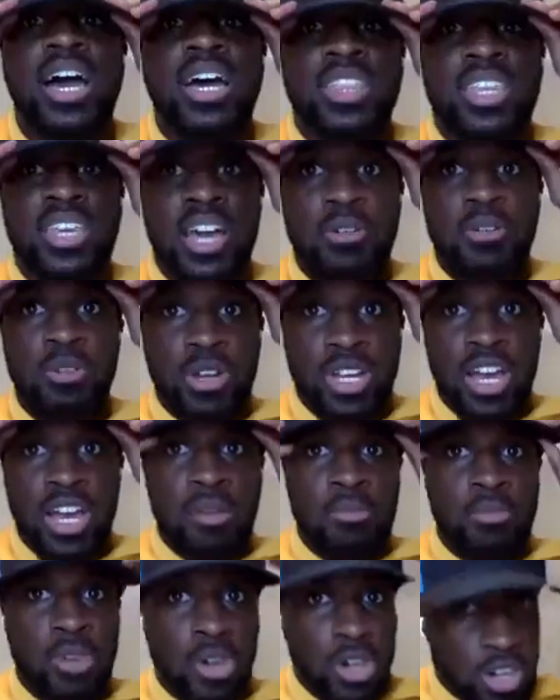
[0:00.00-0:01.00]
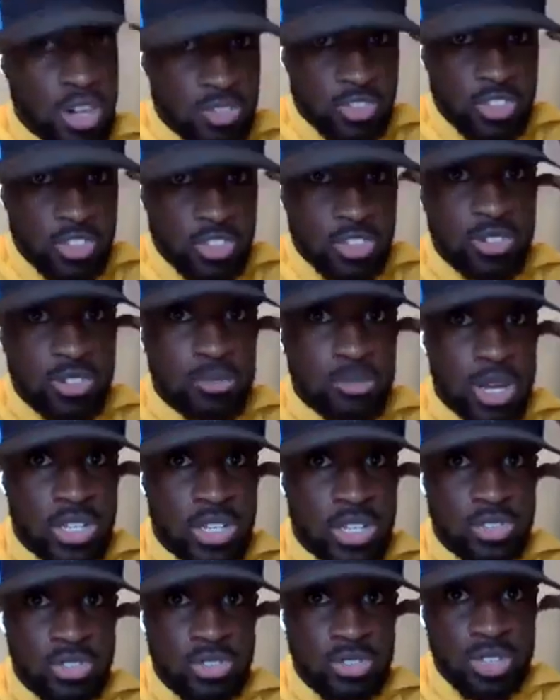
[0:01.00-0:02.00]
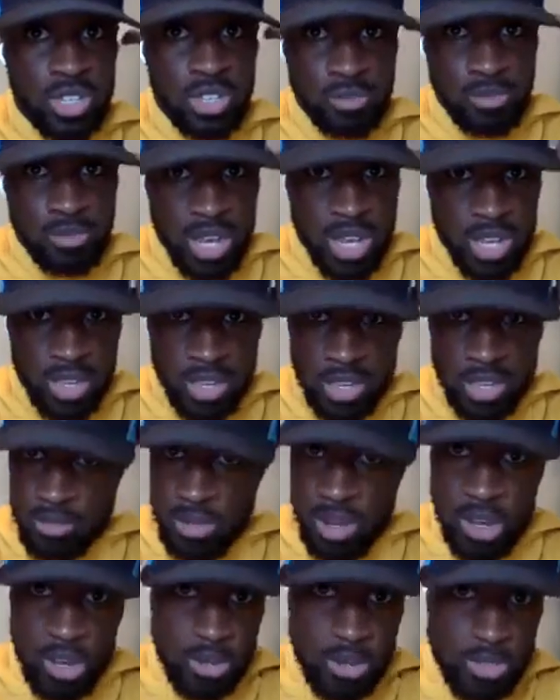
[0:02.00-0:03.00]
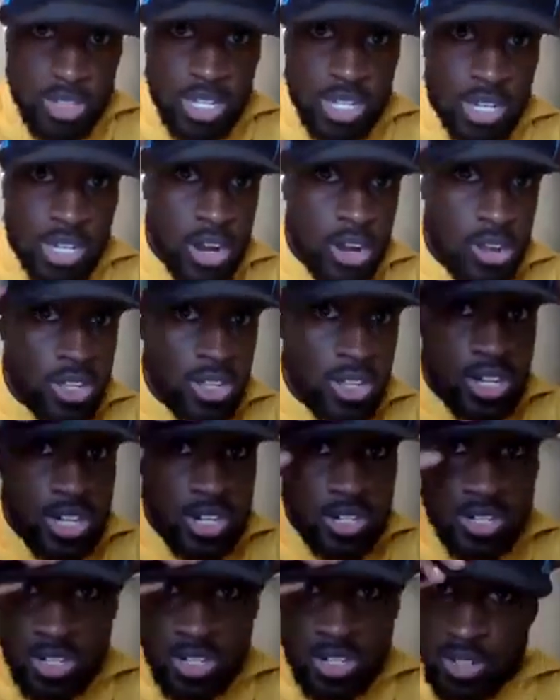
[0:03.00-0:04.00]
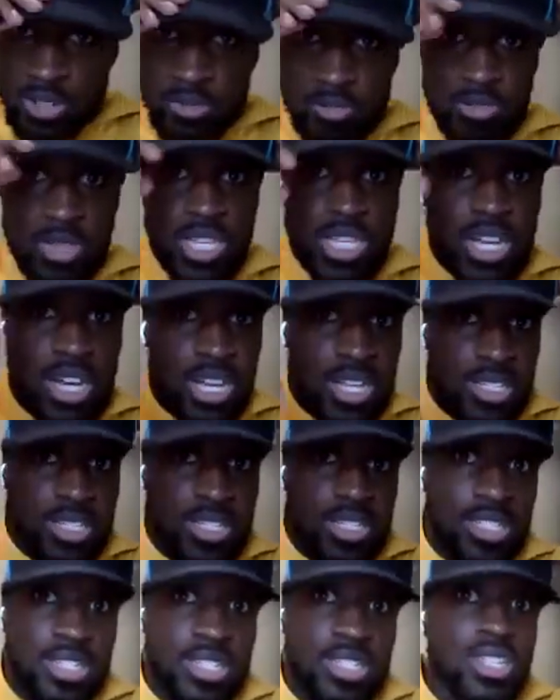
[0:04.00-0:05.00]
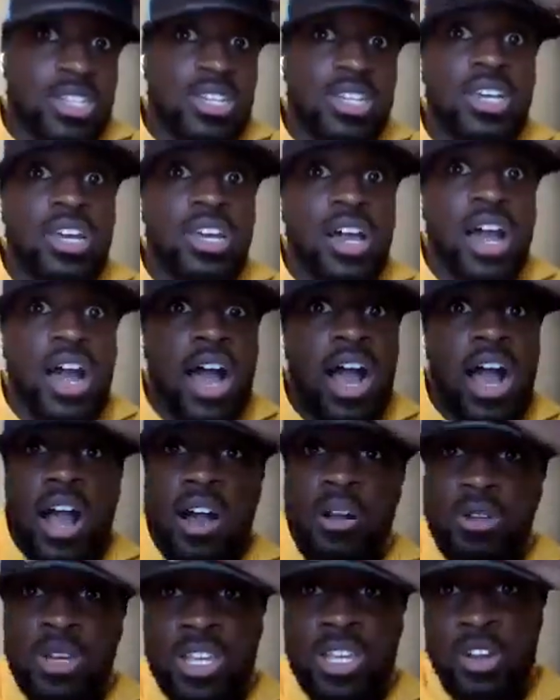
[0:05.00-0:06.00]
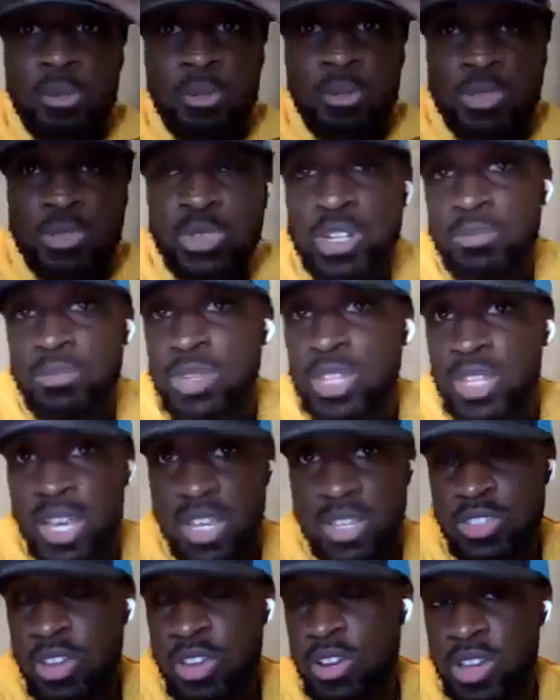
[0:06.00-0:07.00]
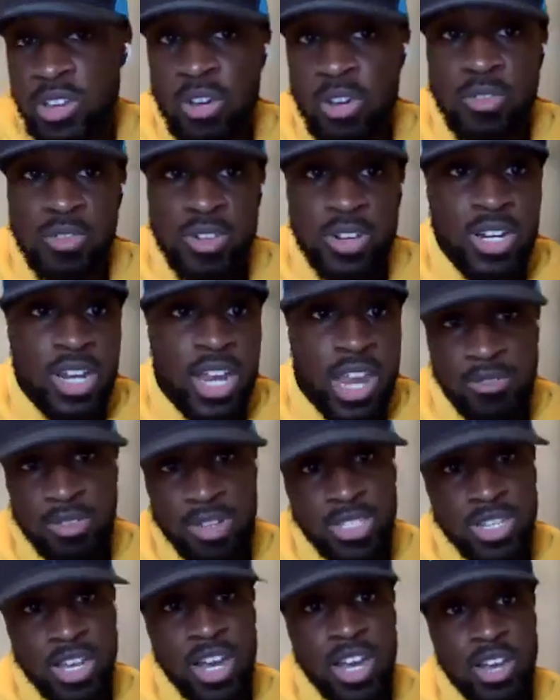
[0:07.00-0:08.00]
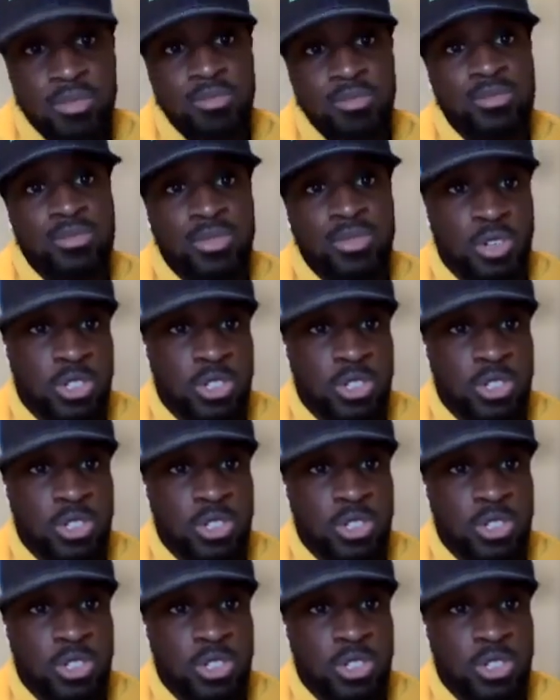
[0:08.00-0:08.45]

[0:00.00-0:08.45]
I think I would have got more comfortable in my shoe in my own skin earlier, because it almost would have been like starting over every time.